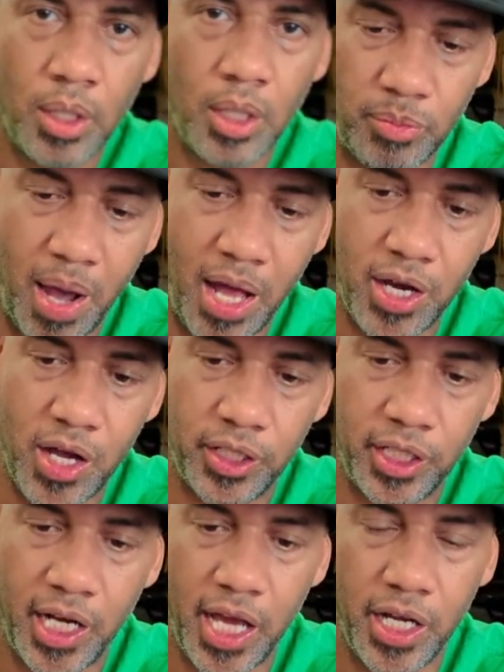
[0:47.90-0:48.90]
It's about
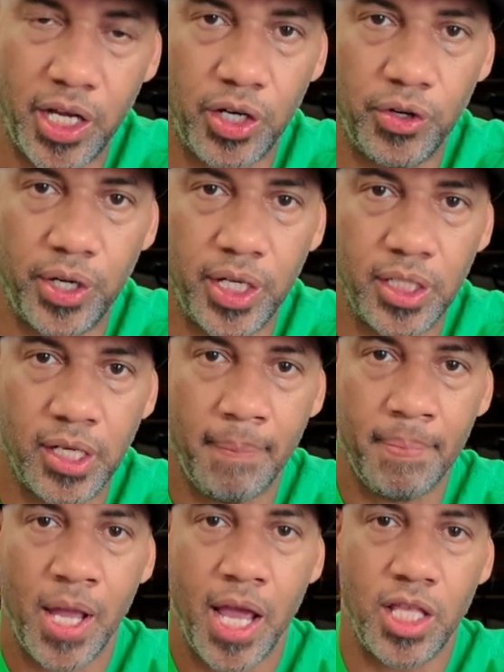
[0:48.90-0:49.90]
180 degrees.
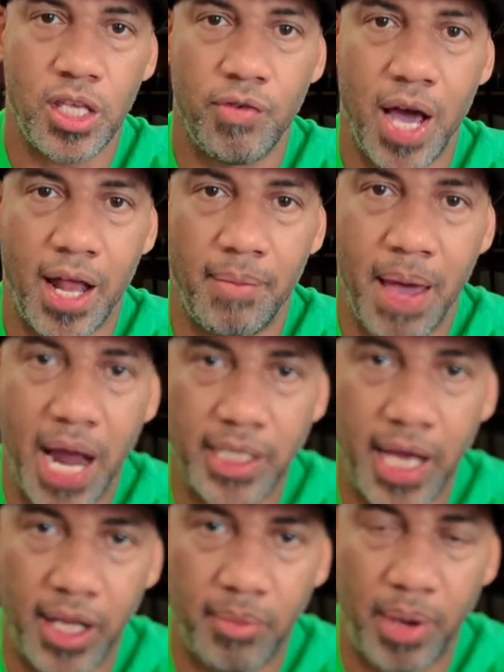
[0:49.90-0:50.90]
And then you've got a
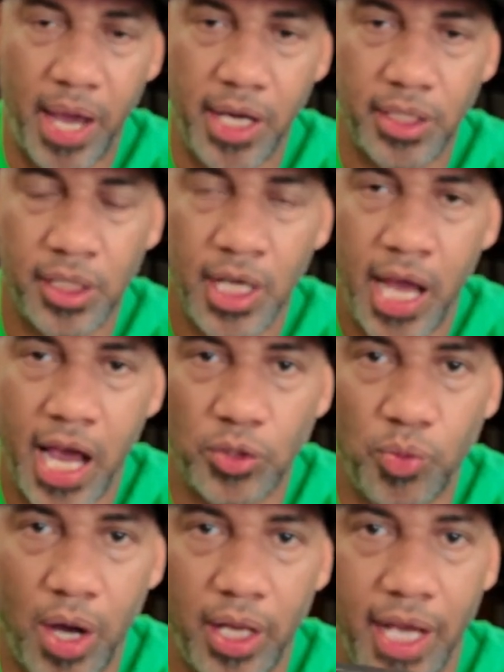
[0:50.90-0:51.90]
magnetic base as
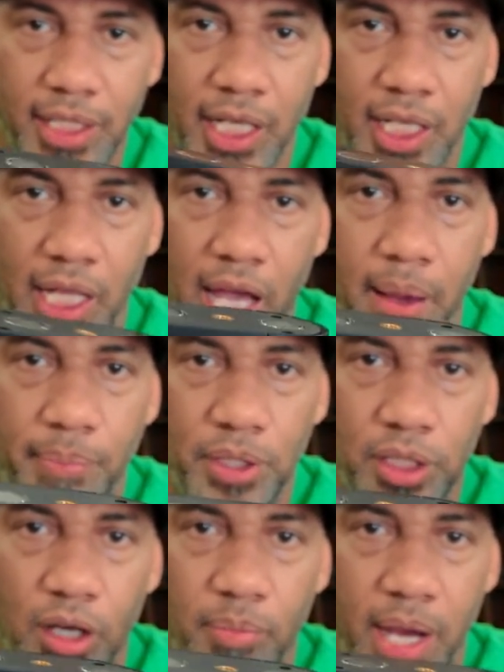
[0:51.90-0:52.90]
well as a clamp.
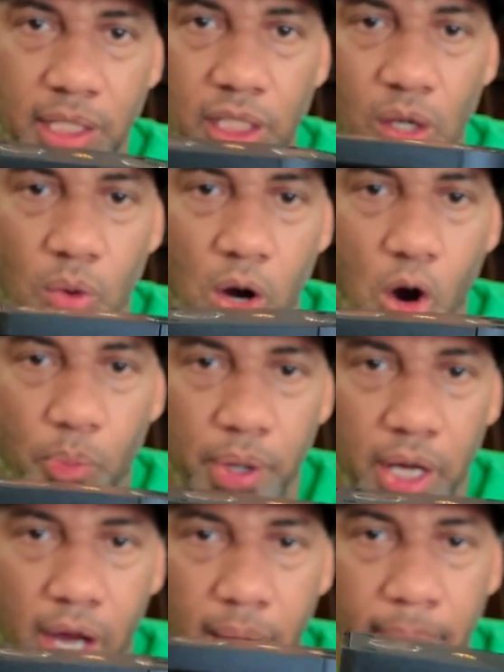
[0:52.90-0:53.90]
This here basically will
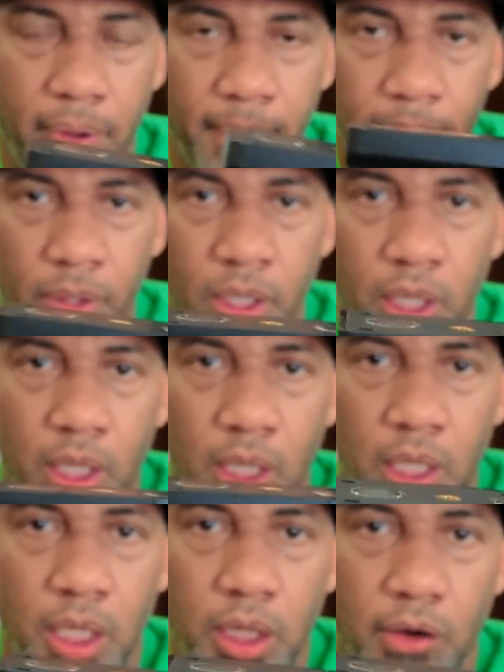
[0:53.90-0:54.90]
open up
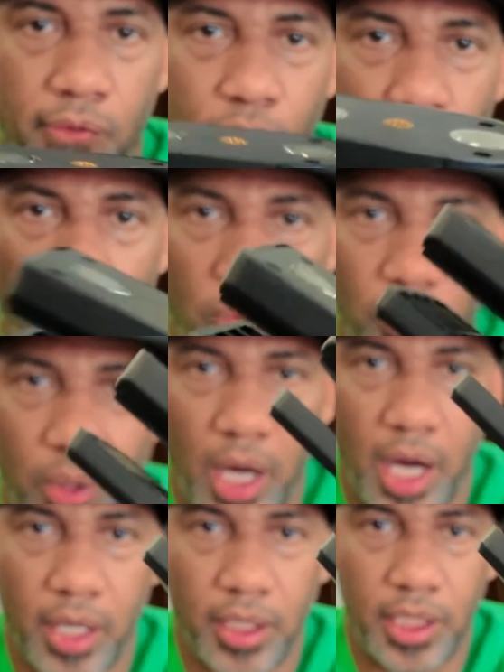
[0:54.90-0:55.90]
the full
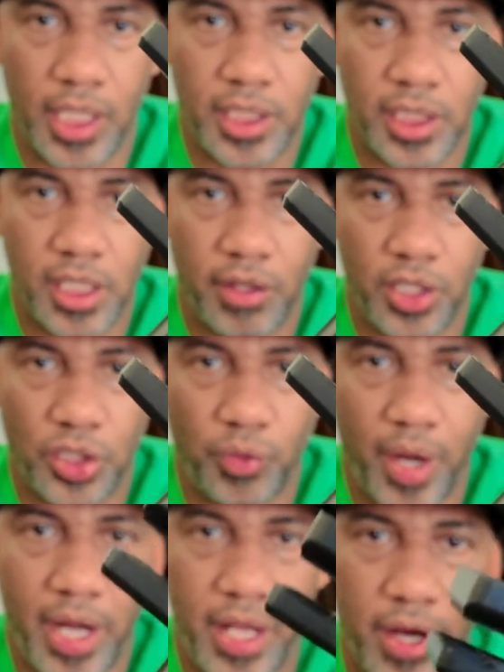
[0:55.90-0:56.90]
distance of this
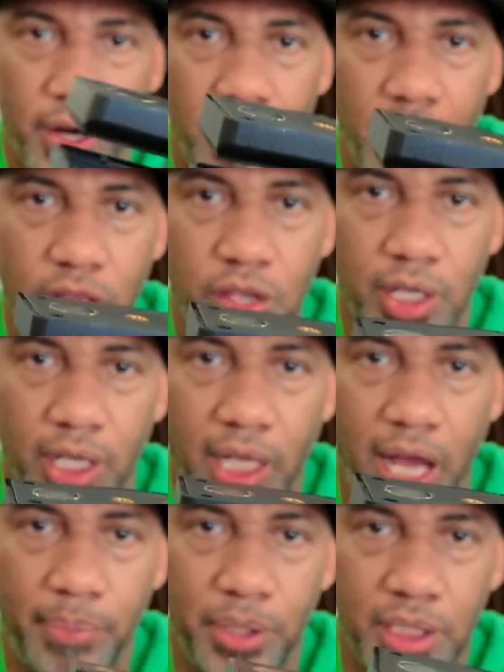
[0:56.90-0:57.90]
thread here, and then you can
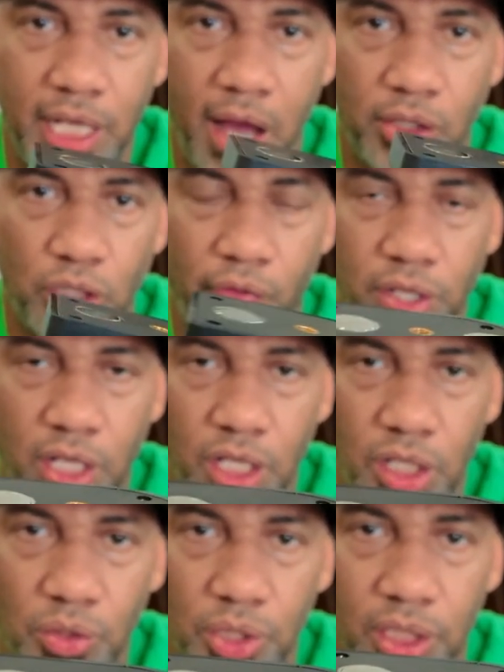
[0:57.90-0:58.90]
clamp this down. So if you need to
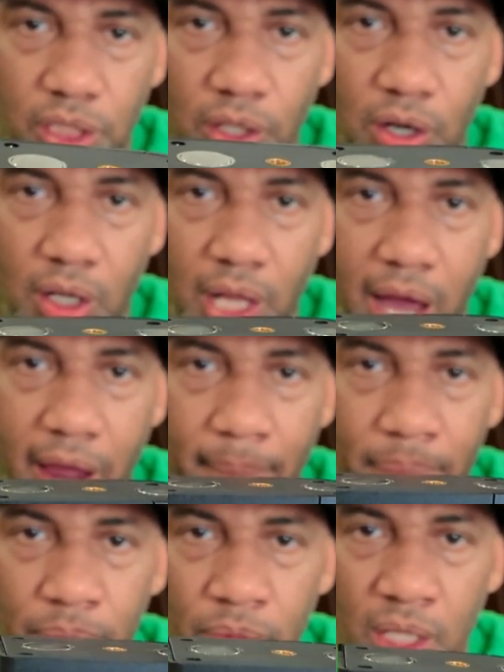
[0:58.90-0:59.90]
use this here on like
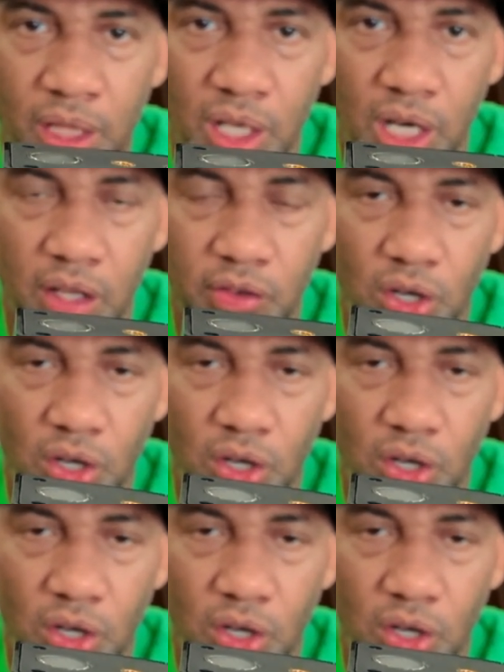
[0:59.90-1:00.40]
the hood of